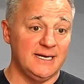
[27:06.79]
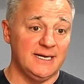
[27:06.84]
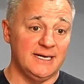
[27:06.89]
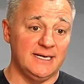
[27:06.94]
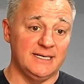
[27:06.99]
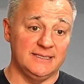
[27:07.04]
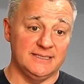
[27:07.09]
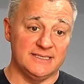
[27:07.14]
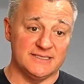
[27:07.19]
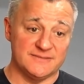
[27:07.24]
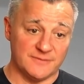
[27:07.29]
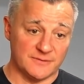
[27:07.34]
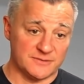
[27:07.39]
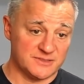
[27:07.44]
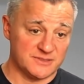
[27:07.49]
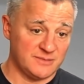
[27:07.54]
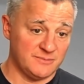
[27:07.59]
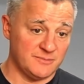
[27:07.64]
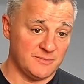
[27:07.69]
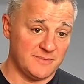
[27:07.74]
and these folks
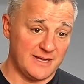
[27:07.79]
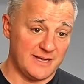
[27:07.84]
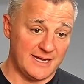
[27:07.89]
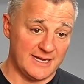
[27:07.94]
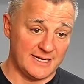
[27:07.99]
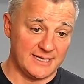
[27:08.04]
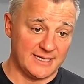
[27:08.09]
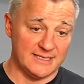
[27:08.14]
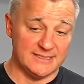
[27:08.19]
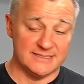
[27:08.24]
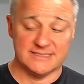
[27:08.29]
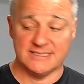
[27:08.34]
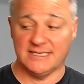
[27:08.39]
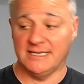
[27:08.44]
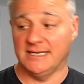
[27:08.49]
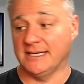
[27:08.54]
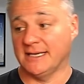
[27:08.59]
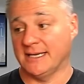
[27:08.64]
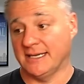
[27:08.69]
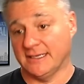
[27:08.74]
are coming back and
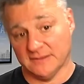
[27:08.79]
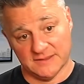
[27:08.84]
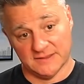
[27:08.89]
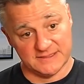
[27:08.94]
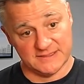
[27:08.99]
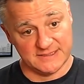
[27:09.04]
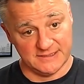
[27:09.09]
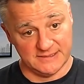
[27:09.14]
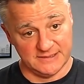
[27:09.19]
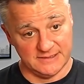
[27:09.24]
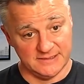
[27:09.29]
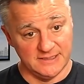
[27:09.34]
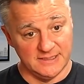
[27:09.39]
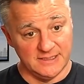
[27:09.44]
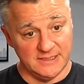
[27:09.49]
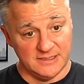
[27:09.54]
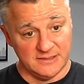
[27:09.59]
saying, hey, listen,